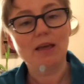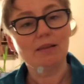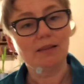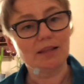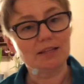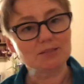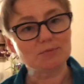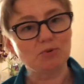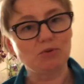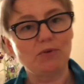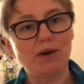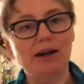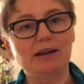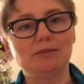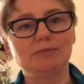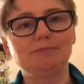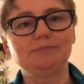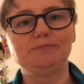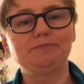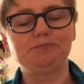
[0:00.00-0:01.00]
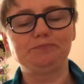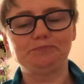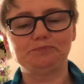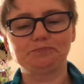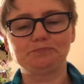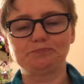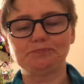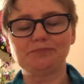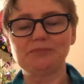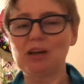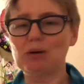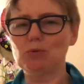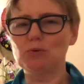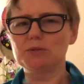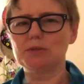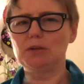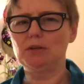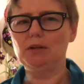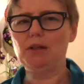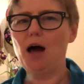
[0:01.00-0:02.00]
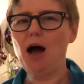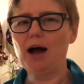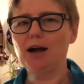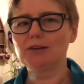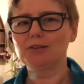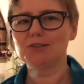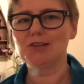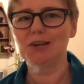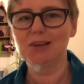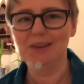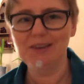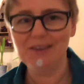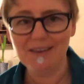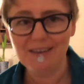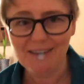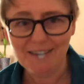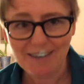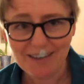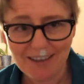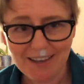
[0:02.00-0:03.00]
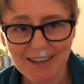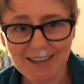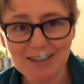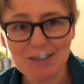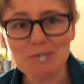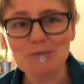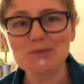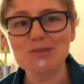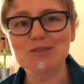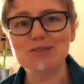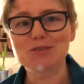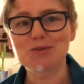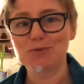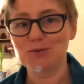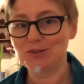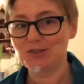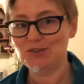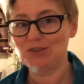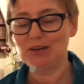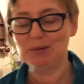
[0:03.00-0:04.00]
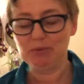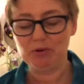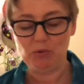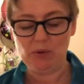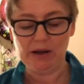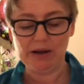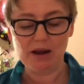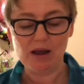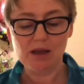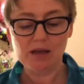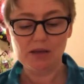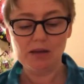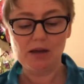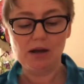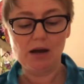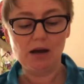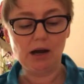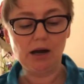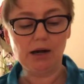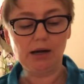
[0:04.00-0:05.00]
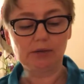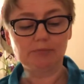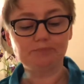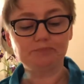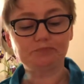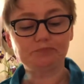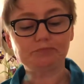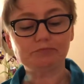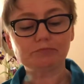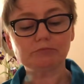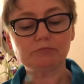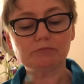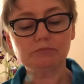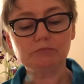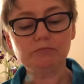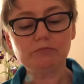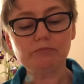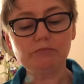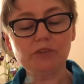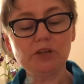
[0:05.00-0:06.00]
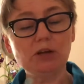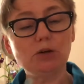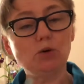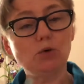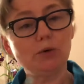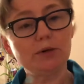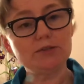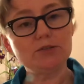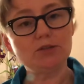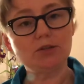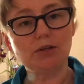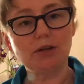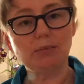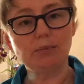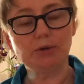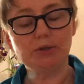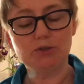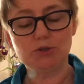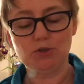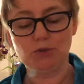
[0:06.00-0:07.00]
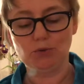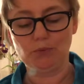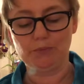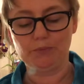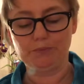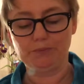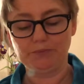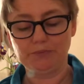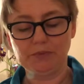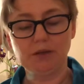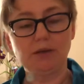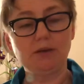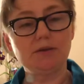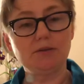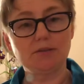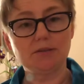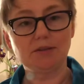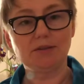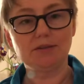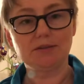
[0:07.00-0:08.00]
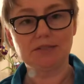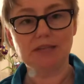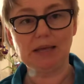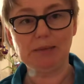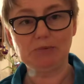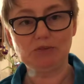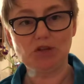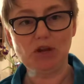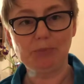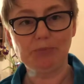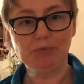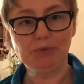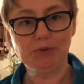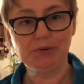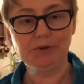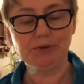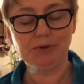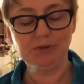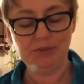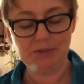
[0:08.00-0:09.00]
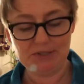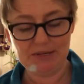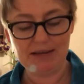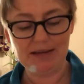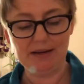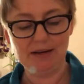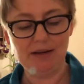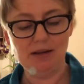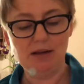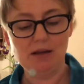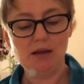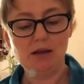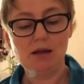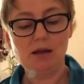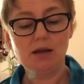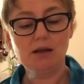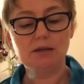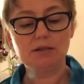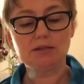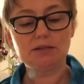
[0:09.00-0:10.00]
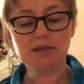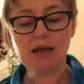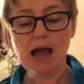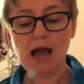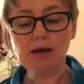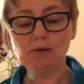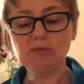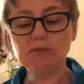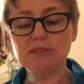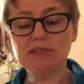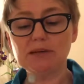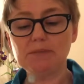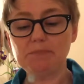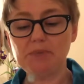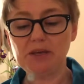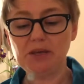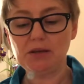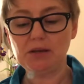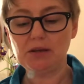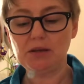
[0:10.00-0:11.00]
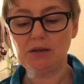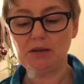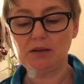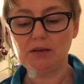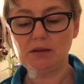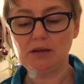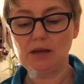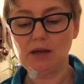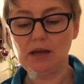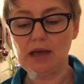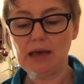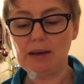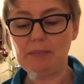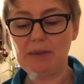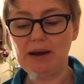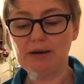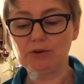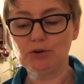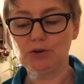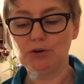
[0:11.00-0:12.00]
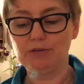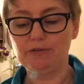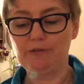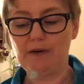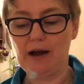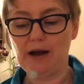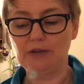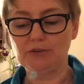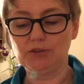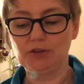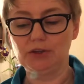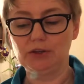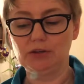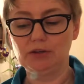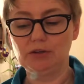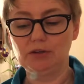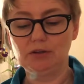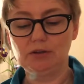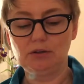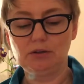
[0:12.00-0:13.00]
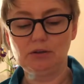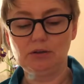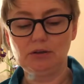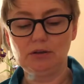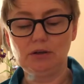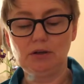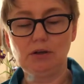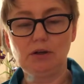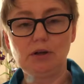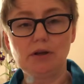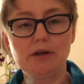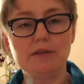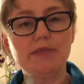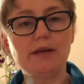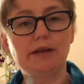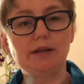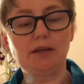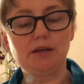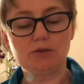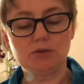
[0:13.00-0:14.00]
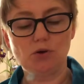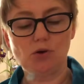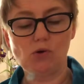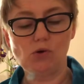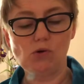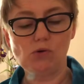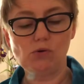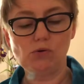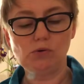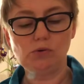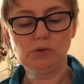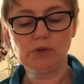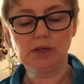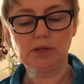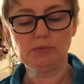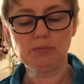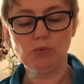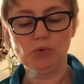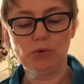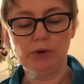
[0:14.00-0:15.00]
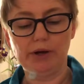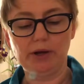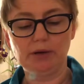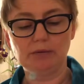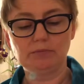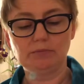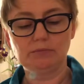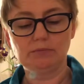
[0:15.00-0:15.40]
Let's move on. That was a lot. It was just question number 1. Question number 2, still the same, chapter 10. Scout's opinion about her father, that he's old and boring.